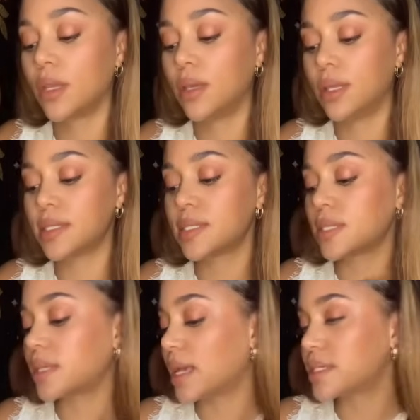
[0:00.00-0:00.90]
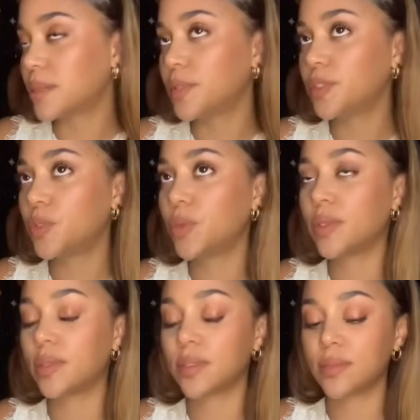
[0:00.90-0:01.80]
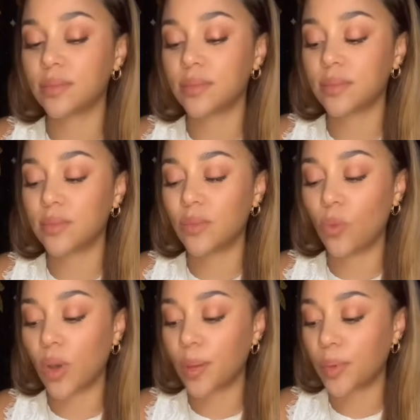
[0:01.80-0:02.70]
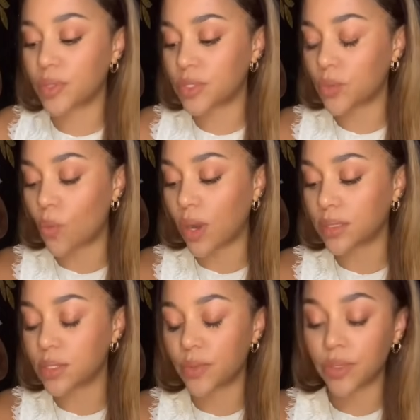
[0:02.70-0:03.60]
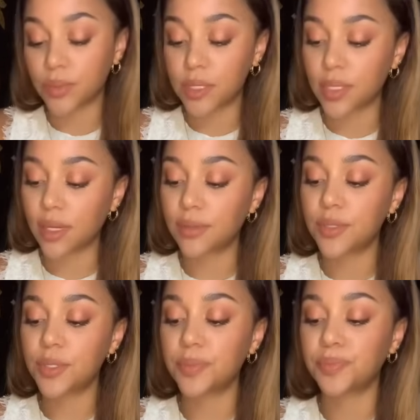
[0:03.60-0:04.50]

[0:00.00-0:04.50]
This has something to do with what a person wants for themselves.